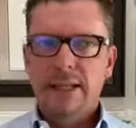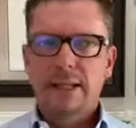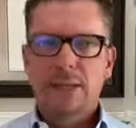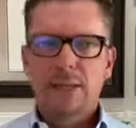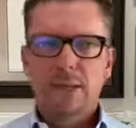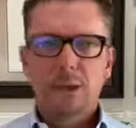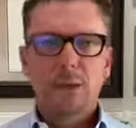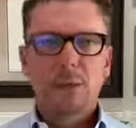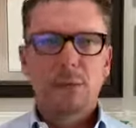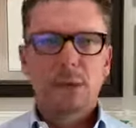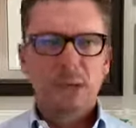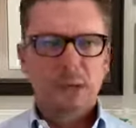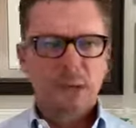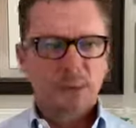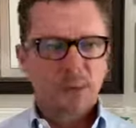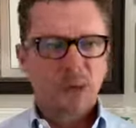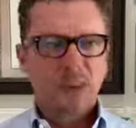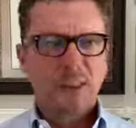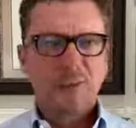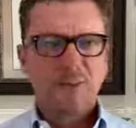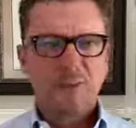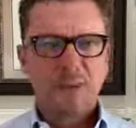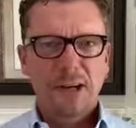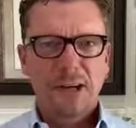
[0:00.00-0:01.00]
you'll be one of
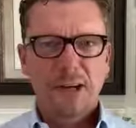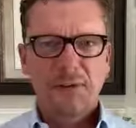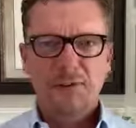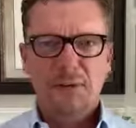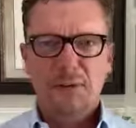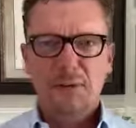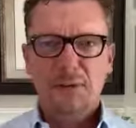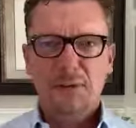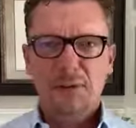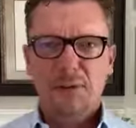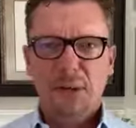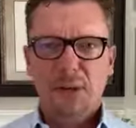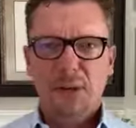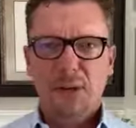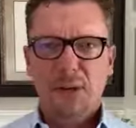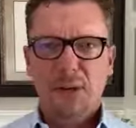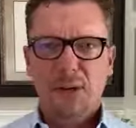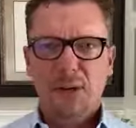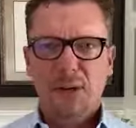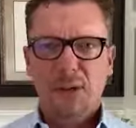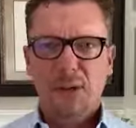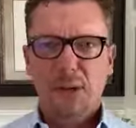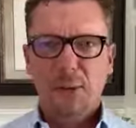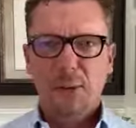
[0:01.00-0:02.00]
the very first people to
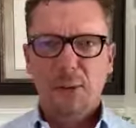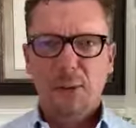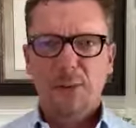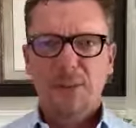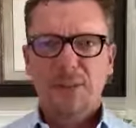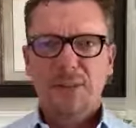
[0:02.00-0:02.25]
know.